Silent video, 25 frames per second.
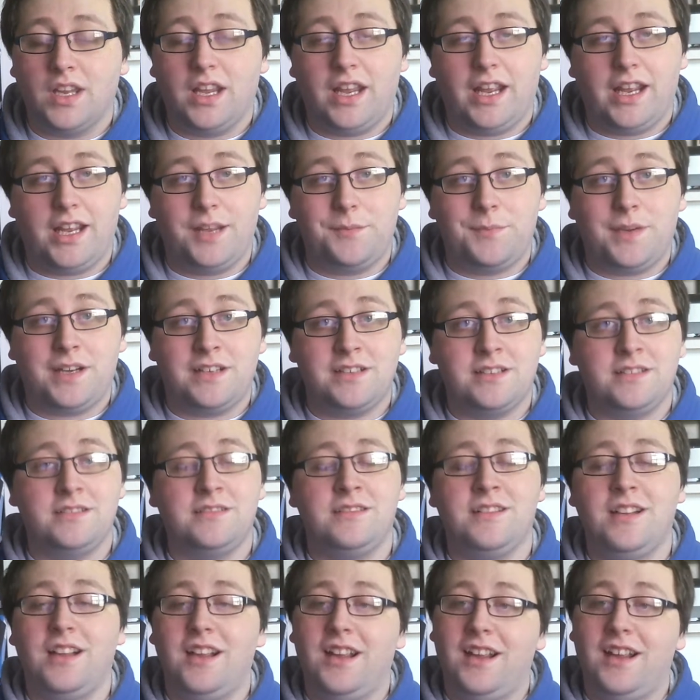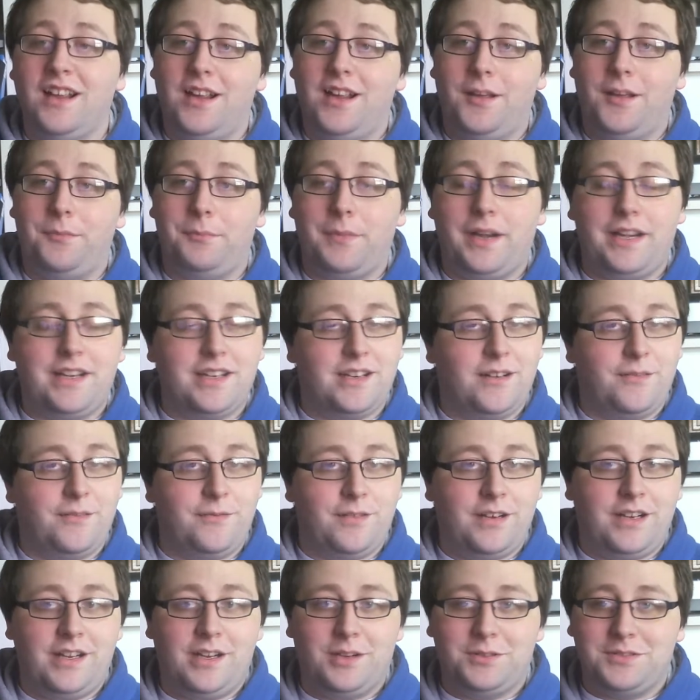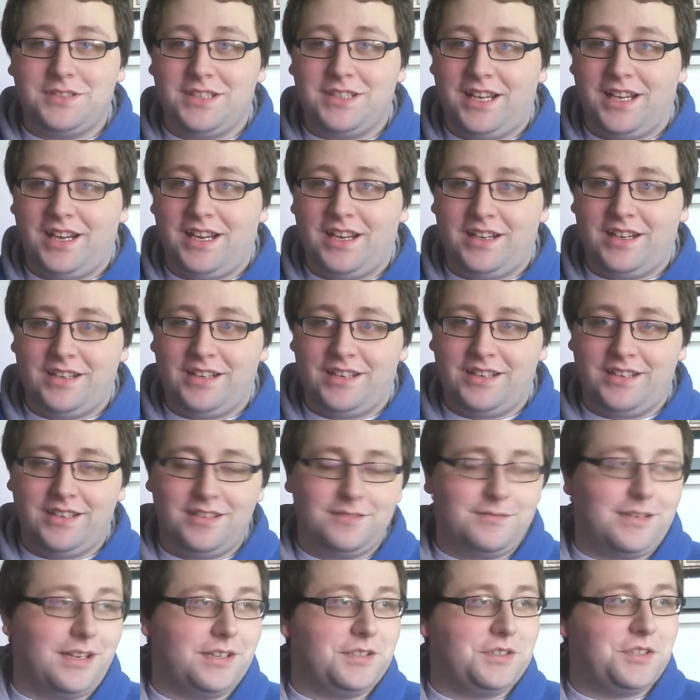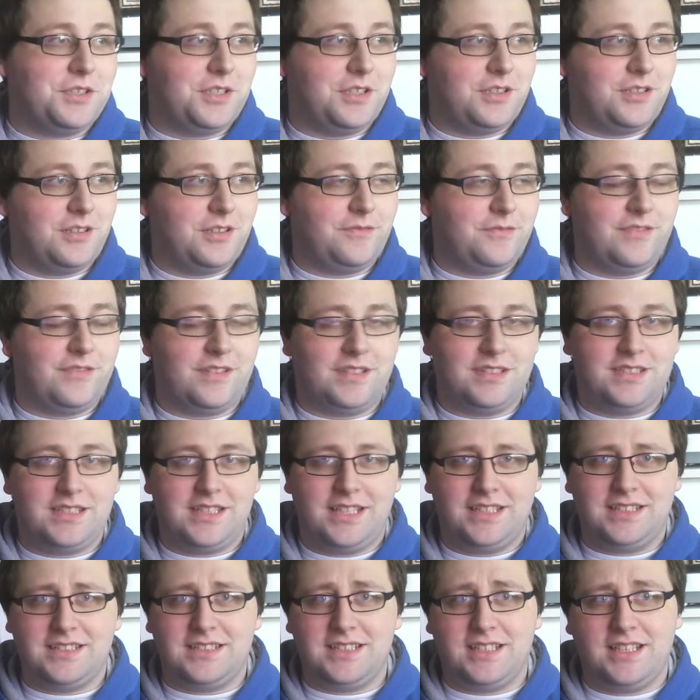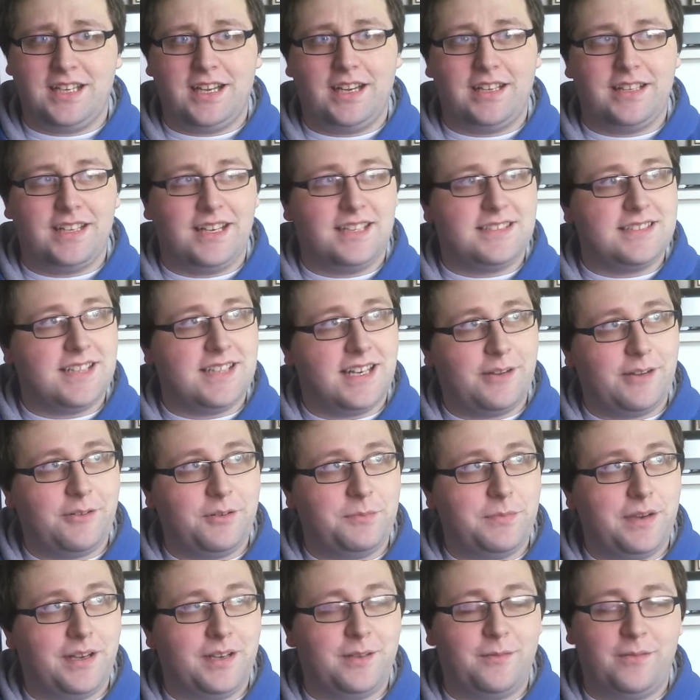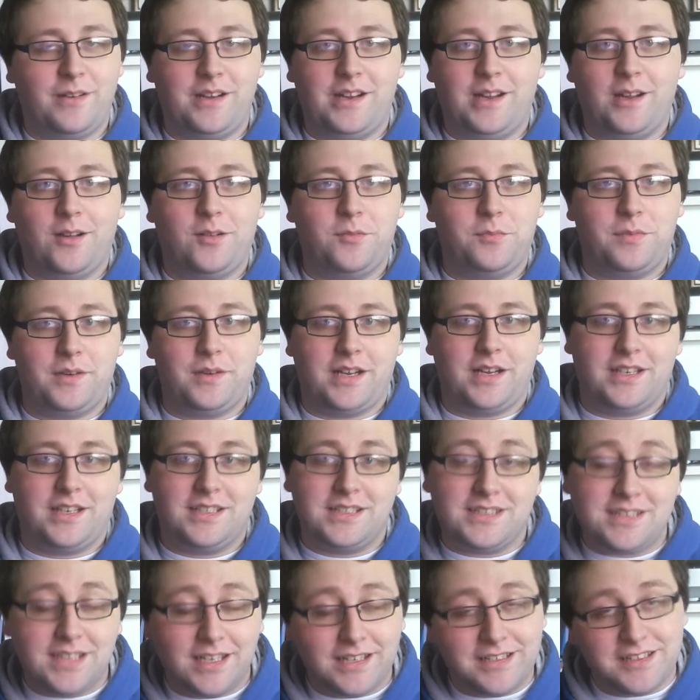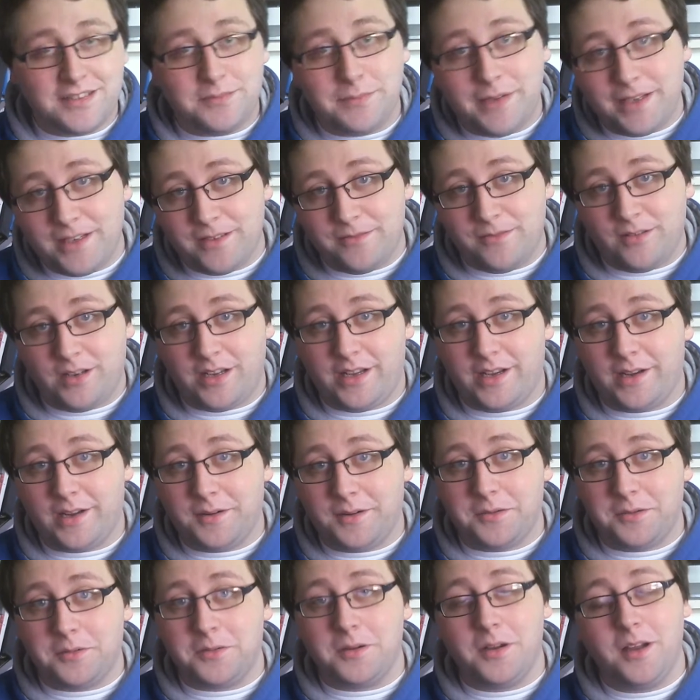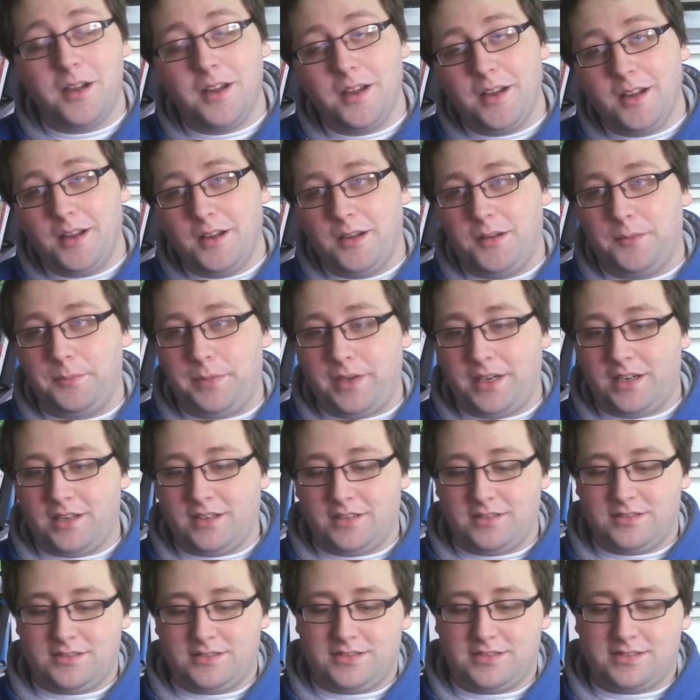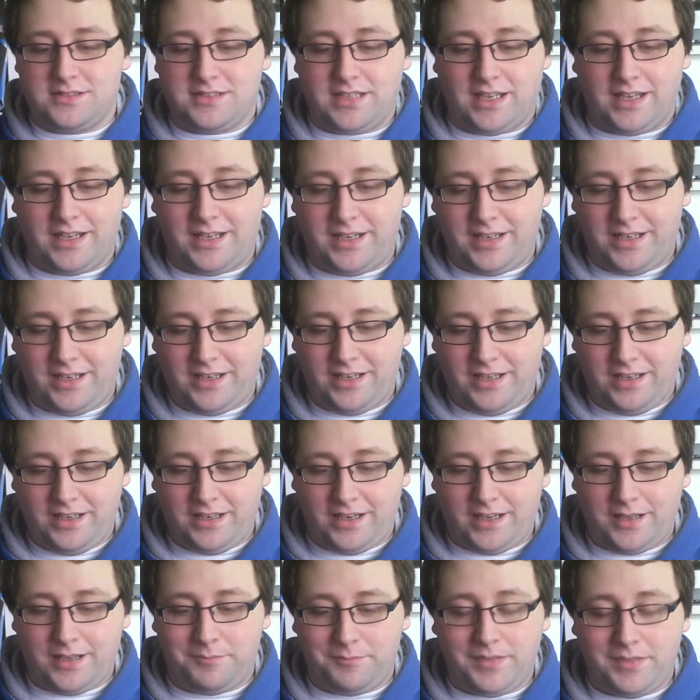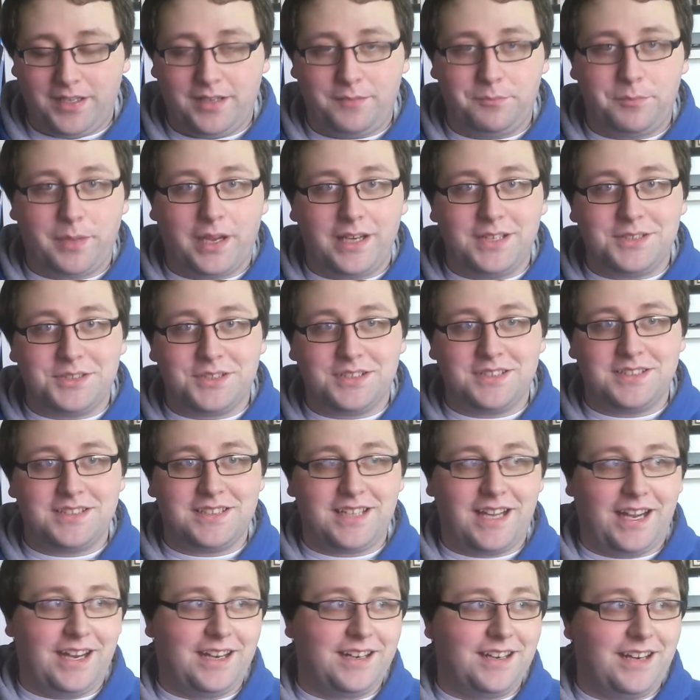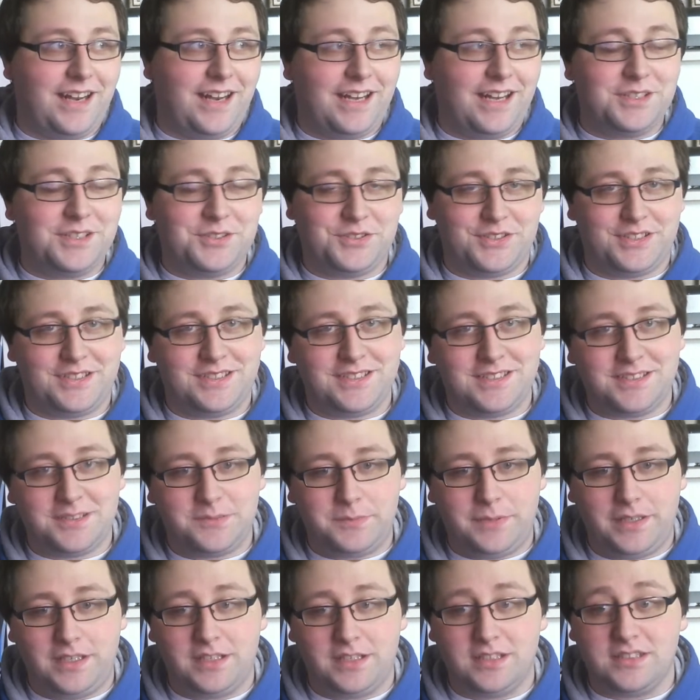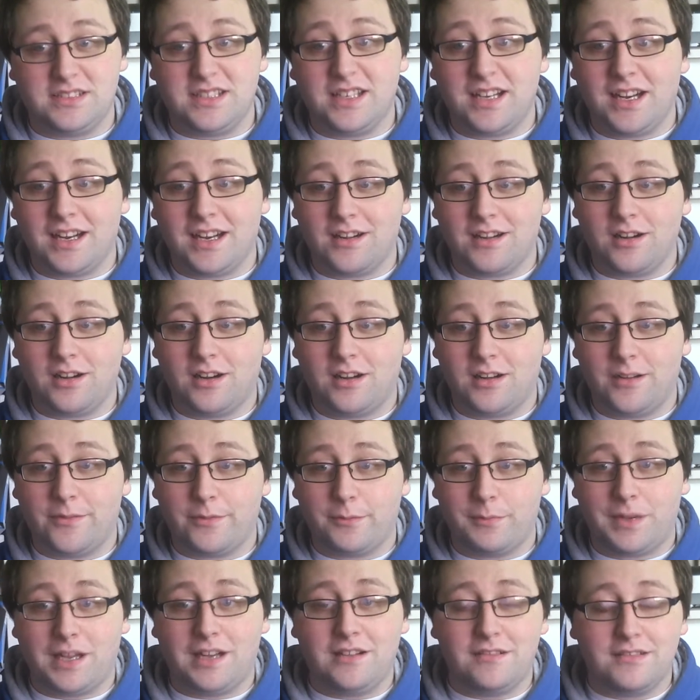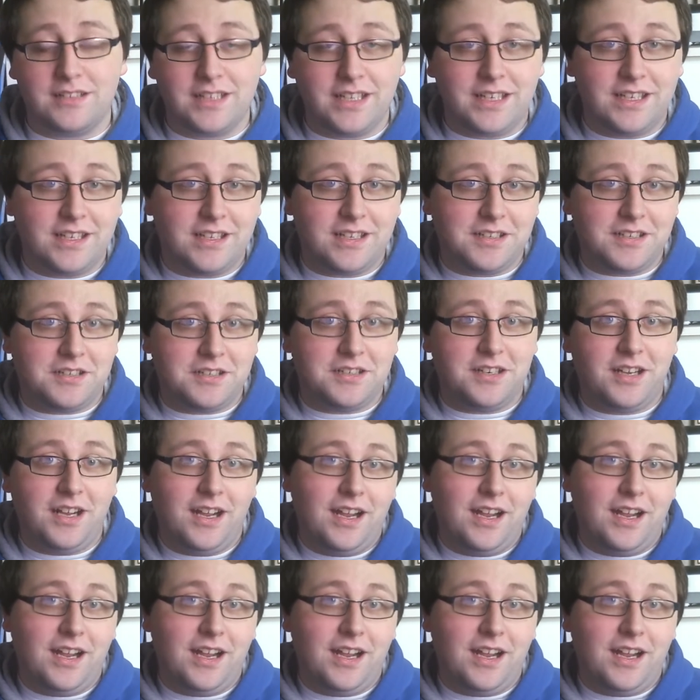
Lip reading: Hey Megan, making a video today. Not sure if today's the day that I said I would make a video, but I decided to make a video because I am impatient and anxious because I got a call from Holiday Inn